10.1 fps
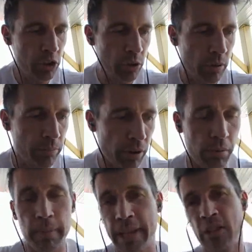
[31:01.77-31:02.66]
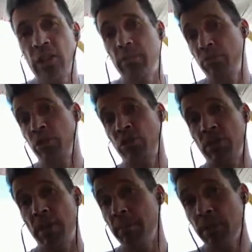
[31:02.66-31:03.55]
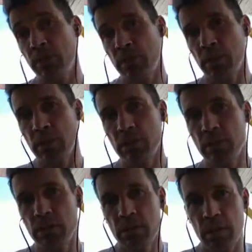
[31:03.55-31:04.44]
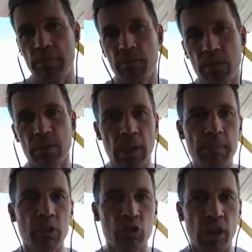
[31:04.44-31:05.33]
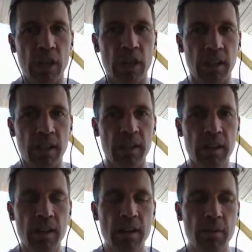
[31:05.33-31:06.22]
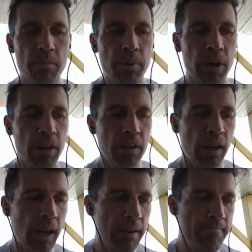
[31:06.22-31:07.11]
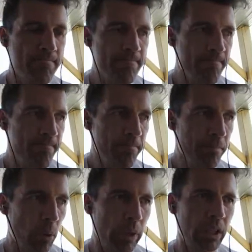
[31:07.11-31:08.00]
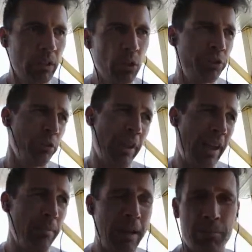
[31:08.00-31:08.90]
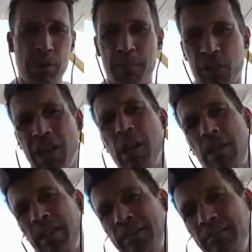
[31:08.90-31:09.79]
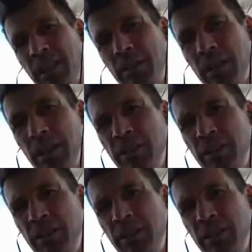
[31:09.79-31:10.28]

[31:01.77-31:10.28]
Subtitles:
and you can probably actually produce numbers that seem to demonstrate it. But we can all do that about pretty much anything. Do